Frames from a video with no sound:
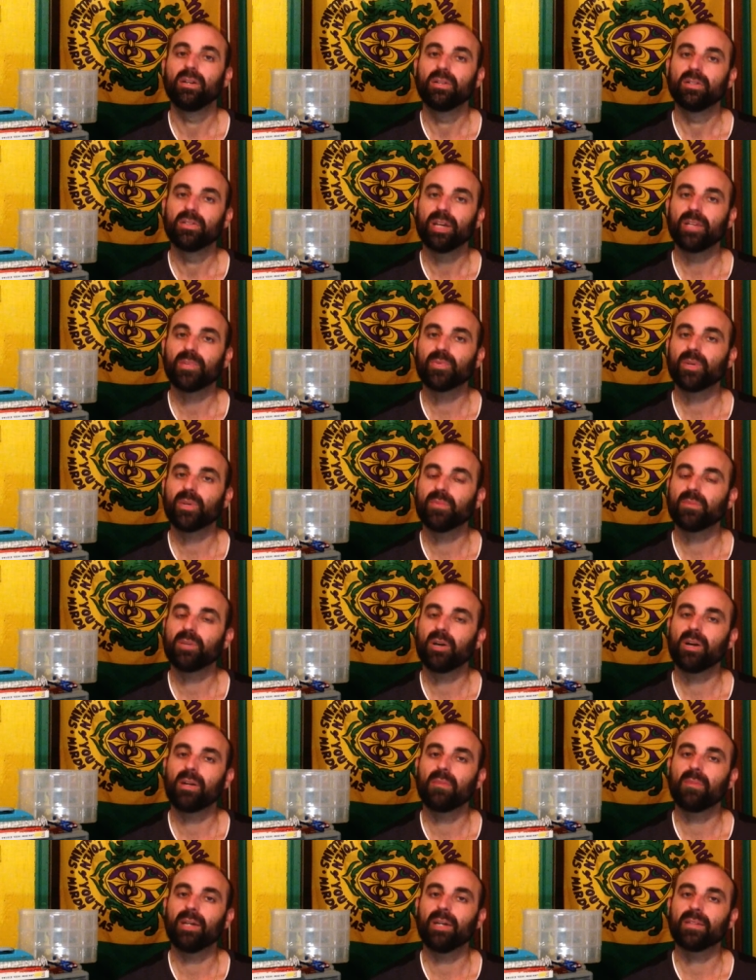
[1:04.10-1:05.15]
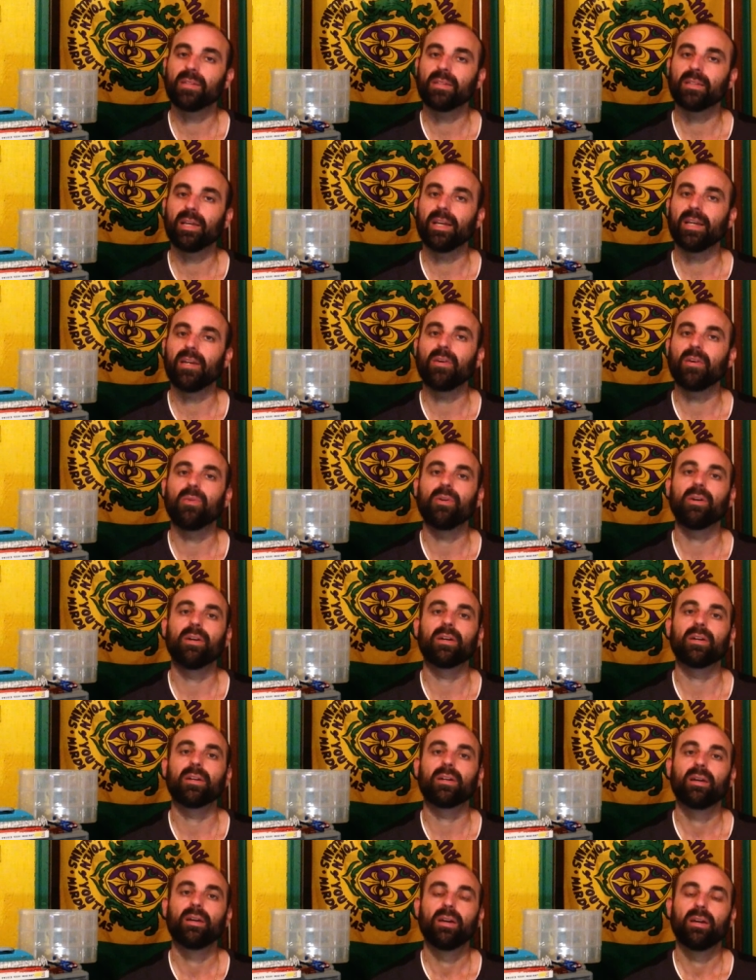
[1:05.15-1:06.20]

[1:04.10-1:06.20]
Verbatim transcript: That's what I'm talking about the Lego hunt.